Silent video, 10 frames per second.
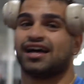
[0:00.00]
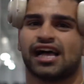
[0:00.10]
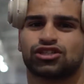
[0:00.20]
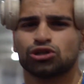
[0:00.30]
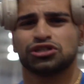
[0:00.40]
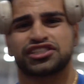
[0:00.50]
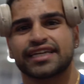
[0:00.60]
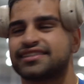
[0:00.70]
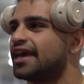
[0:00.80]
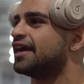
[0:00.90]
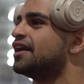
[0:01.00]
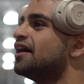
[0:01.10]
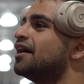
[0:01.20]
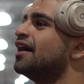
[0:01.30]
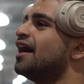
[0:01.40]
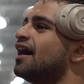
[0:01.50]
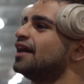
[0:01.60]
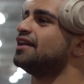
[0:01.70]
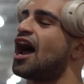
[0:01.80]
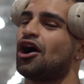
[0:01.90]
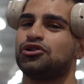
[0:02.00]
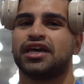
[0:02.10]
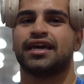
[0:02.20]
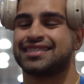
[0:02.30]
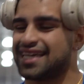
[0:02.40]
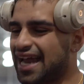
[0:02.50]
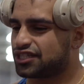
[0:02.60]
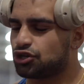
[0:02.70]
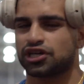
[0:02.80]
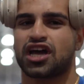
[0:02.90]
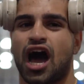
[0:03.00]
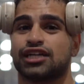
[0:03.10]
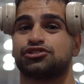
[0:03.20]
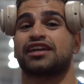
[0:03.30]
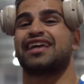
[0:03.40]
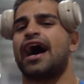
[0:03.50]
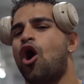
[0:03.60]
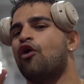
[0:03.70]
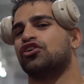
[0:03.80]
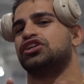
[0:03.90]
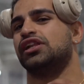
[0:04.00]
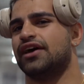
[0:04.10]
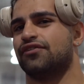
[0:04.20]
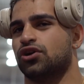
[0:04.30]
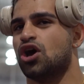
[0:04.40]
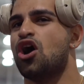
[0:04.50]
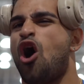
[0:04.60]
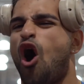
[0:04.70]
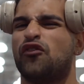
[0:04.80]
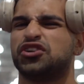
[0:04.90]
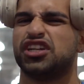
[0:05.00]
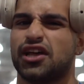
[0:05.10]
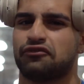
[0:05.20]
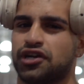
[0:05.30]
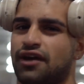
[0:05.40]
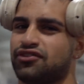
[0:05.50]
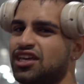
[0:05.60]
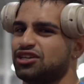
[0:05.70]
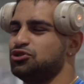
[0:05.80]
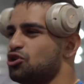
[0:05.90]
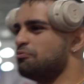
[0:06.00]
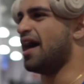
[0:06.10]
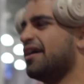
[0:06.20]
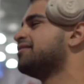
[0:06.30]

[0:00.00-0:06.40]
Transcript: I told you 16, not only did I do the contract, I over-delivered. Over-delivering everything you do, man.